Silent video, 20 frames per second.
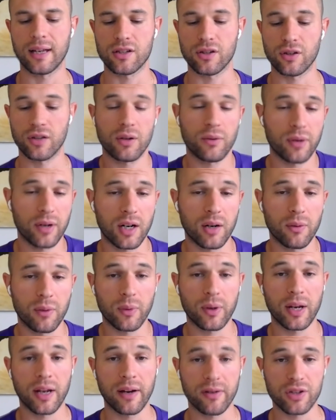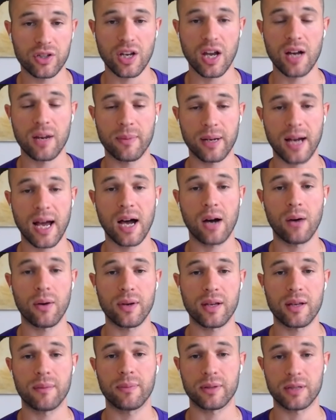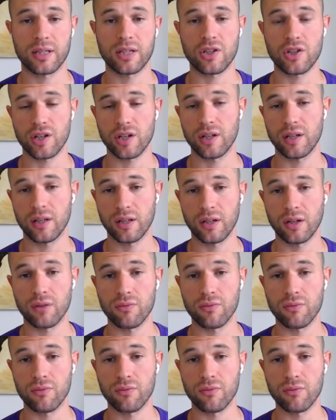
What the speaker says: so here we are. And we want to have a chat about how we can potentially,